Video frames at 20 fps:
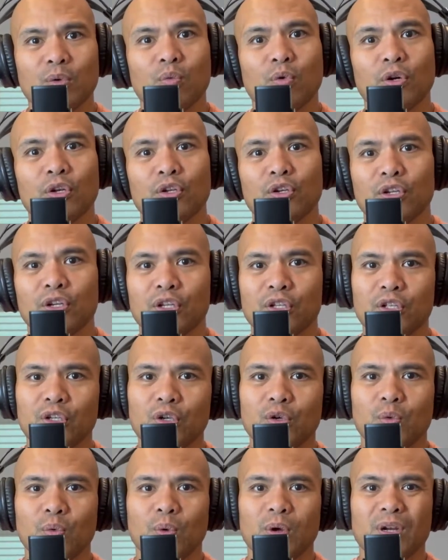What are you going to
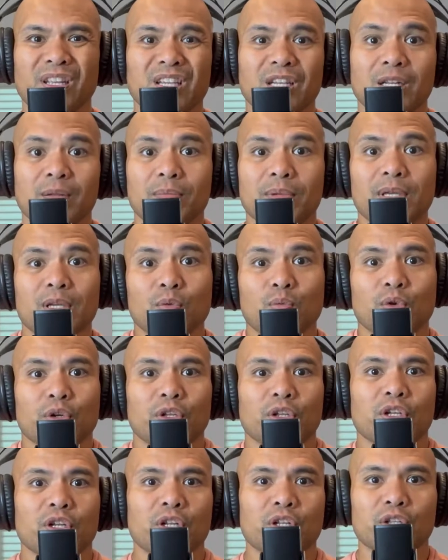do? What going to be? What
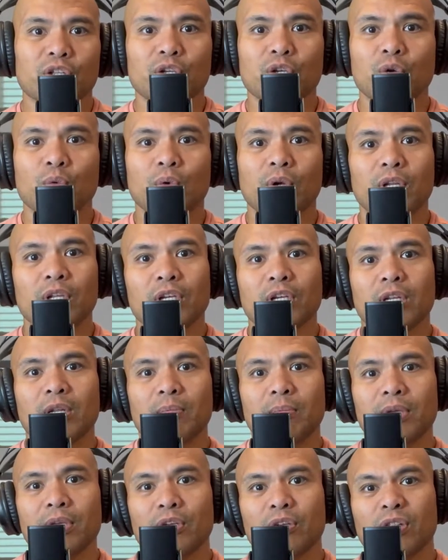are you going to do? What are you going
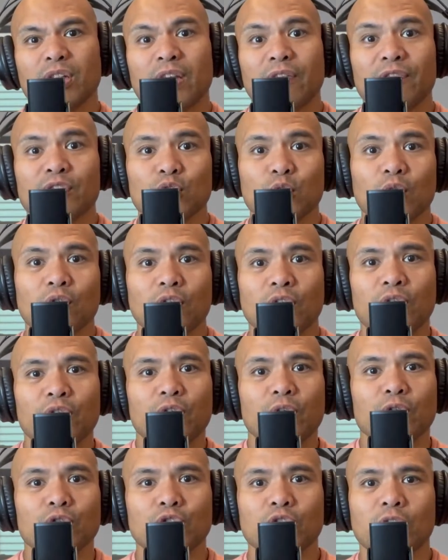to be? Your life is over if
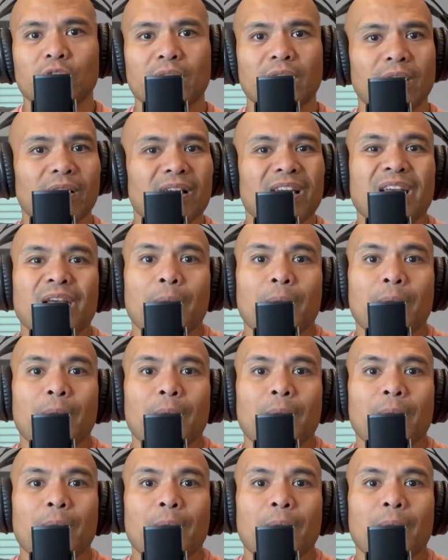you don't start now.